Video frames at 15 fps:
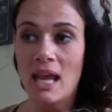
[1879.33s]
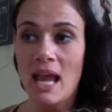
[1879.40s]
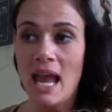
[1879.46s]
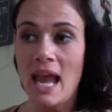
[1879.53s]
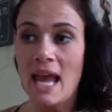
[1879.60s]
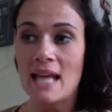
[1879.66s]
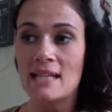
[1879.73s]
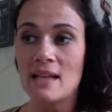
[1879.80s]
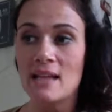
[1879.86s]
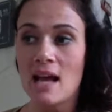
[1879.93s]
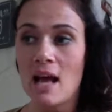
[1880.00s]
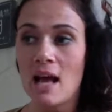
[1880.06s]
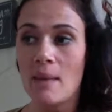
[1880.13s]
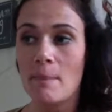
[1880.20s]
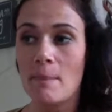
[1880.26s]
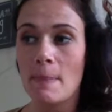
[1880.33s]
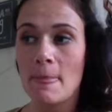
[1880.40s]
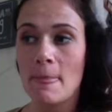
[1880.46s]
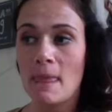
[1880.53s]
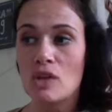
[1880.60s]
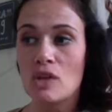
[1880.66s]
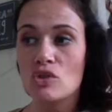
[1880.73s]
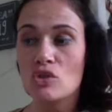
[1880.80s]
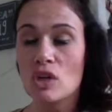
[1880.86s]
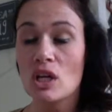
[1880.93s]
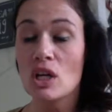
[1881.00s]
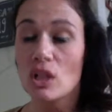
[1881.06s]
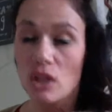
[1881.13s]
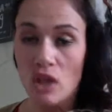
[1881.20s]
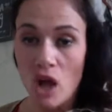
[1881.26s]
And drink a
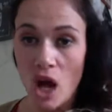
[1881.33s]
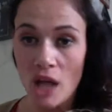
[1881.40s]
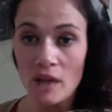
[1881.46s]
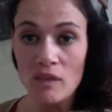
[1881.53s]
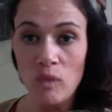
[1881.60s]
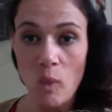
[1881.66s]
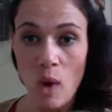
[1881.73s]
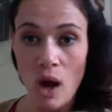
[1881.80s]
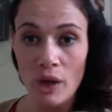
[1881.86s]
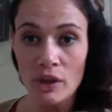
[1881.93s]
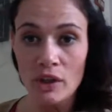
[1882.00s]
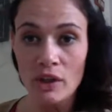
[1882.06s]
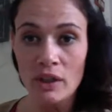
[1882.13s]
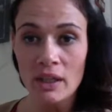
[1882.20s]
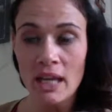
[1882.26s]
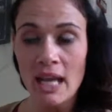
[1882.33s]
lot of water.